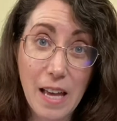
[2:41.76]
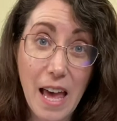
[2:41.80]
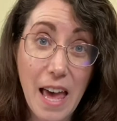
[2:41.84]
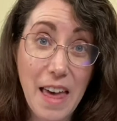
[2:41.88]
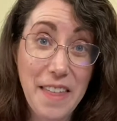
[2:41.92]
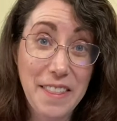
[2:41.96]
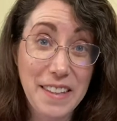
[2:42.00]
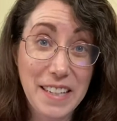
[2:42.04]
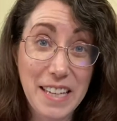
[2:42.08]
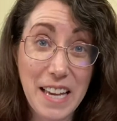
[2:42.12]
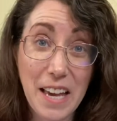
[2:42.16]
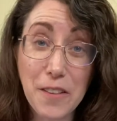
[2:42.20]

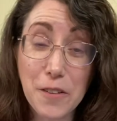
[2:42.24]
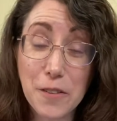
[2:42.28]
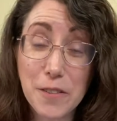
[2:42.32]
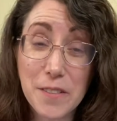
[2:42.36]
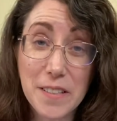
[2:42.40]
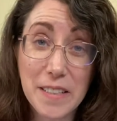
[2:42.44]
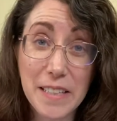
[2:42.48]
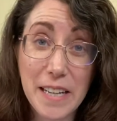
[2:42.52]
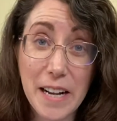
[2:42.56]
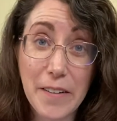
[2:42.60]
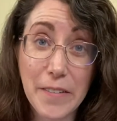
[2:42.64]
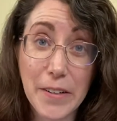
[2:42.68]
And the other
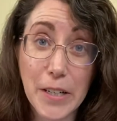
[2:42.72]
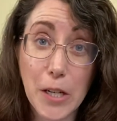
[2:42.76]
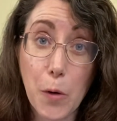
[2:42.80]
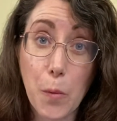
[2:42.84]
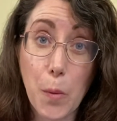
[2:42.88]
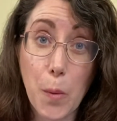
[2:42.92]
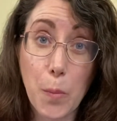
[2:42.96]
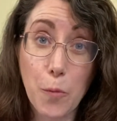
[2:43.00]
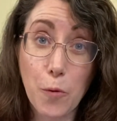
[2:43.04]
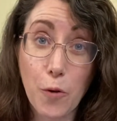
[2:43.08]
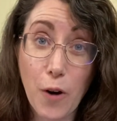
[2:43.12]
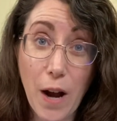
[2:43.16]
scenario where
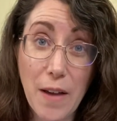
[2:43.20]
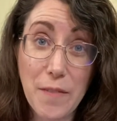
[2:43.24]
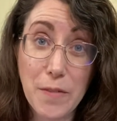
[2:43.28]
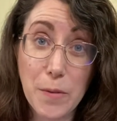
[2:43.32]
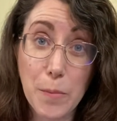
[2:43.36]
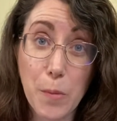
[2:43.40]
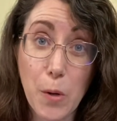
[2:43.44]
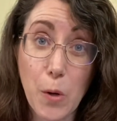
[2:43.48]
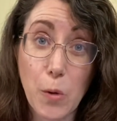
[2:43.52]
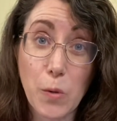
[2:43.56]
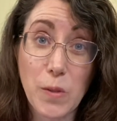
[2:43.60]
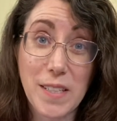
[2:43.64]
private
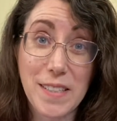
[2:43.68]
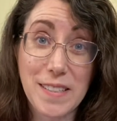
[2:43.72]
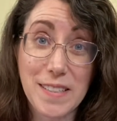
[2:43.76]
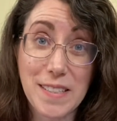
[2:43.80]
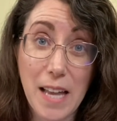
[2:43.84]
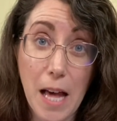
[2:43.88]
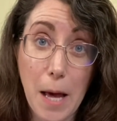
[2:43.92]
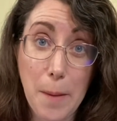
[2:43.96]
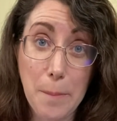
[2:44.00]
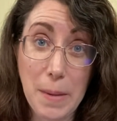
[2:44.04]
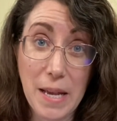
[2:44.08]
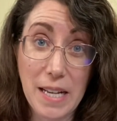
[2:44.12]
mode does
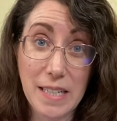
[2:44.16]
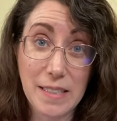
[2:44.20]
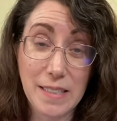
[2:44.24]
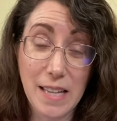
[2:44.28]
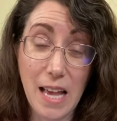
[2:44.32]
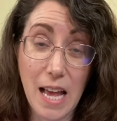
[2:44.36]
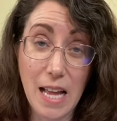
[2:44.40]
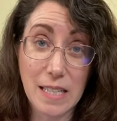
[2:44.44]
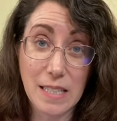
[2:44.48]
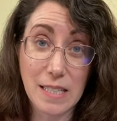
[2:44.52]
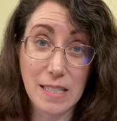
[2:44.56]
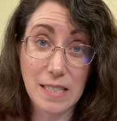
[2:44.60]
not make
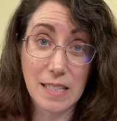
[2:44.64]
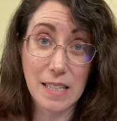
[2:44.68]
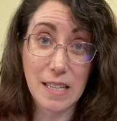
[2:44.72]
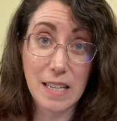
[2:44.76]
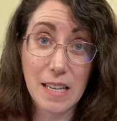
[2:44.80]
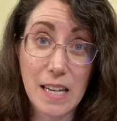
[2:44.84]
sense